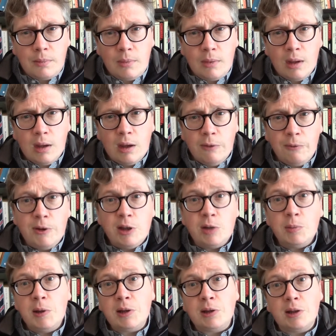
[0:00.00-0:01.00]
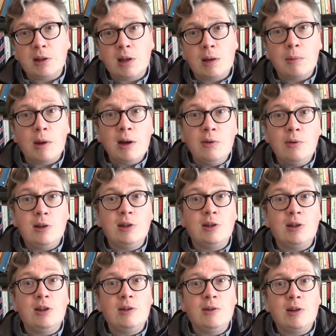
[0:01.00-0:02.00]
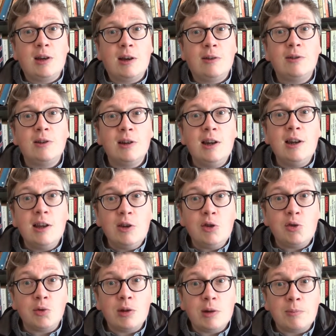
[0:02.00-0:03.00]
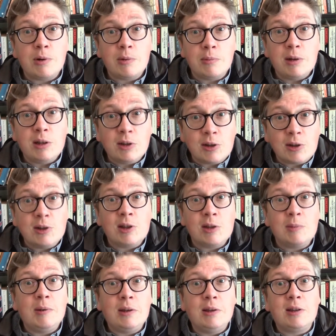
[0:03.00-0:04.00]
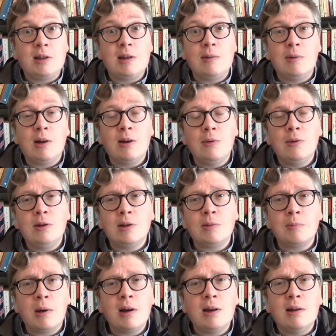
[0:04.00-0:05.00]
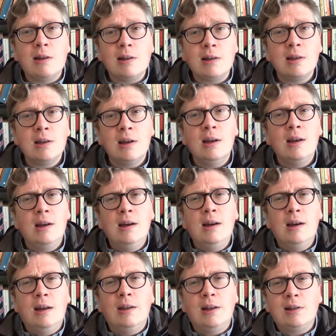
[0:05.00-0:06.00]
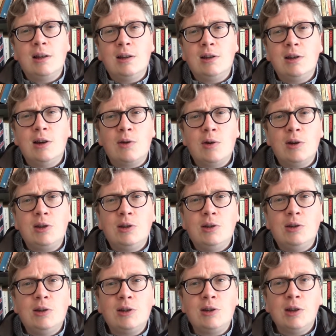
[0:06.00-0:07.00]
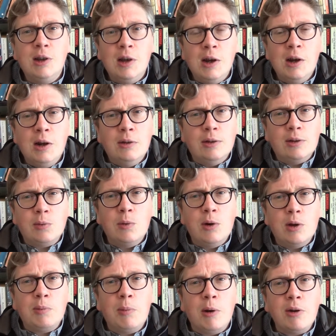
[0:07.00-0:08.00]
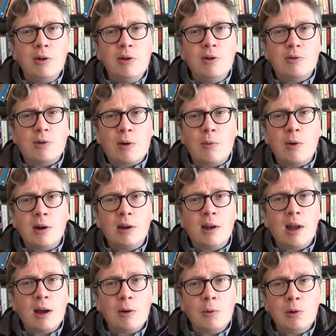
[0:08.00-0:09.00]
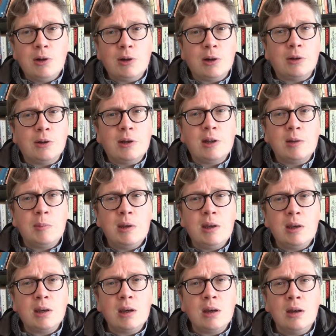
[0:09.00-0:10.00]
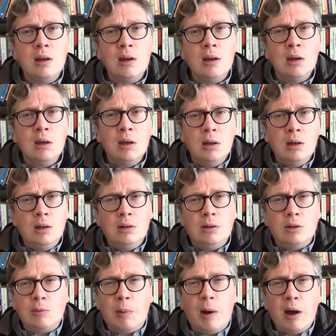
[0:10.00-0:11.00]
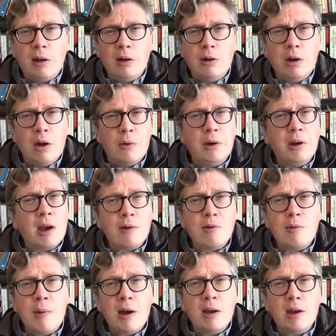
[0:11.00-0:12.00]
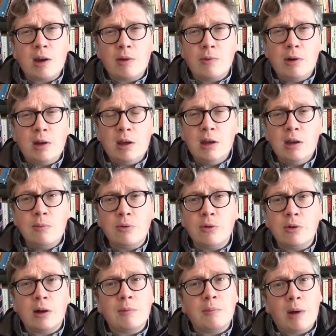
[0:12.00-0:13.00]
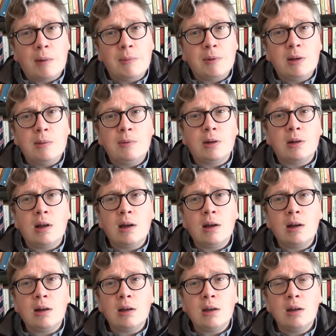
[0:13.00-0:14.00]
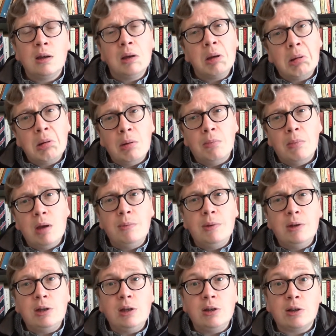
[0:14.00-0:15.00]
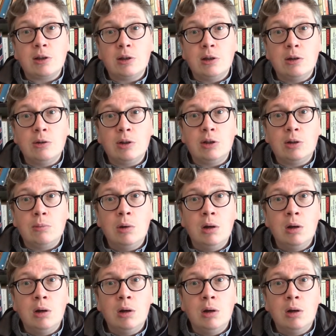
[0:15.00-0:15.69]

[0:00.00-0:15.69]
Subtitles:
if he speaks the same language as the Jewish council, he literally probably doesn't speak the same language as Pilate. And that's actually a question that's worth pondering. What language are they speaking? Does Pilate know any Aramaic or any Hebrew? That perhaps seems unlikely. Maybe Jesus knows some